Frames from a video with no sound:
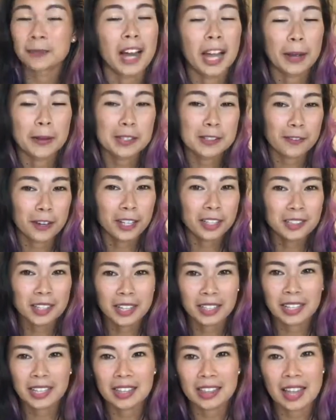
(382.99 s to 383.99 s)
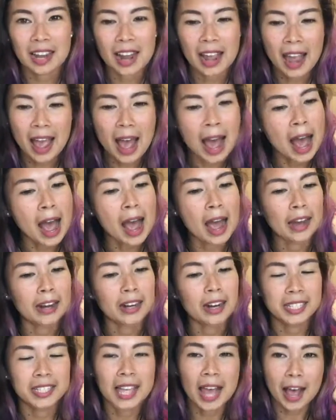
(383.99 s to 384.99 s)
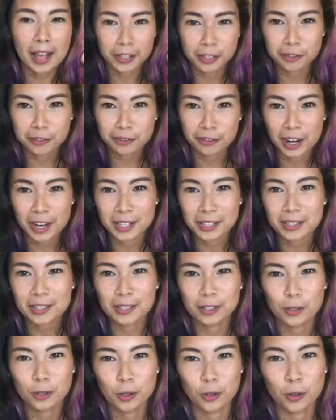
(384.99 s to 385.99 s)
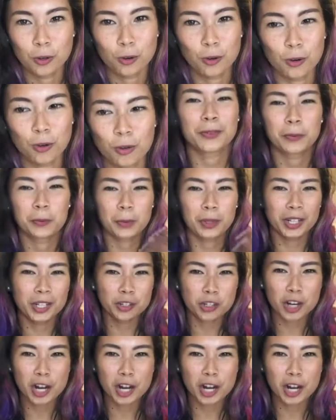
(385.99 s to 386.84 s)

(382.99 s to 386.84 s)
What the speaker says: I was very lucky that I had Italian friends who wouldn't